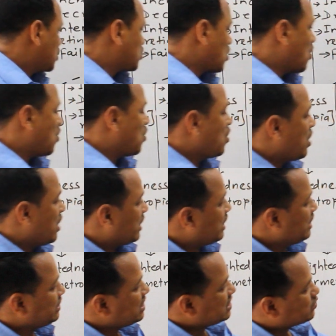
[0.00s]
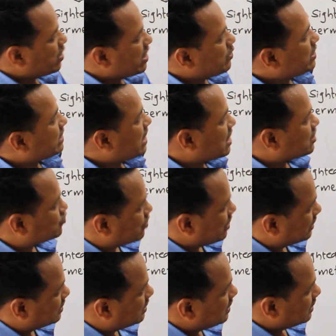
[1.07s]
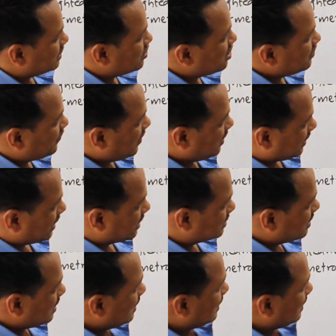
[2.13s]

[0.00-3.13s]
So, in this way, we can treat. Don't forget,